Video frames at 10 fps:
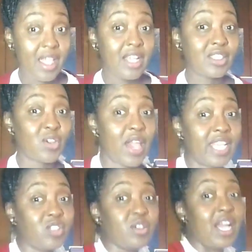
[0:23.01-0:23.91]
So,
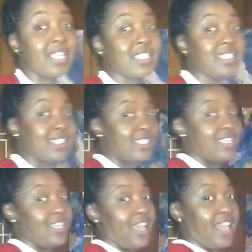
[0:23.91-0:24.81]
as you guys can
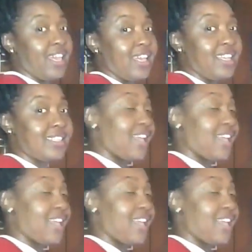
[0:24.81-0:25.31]
see, is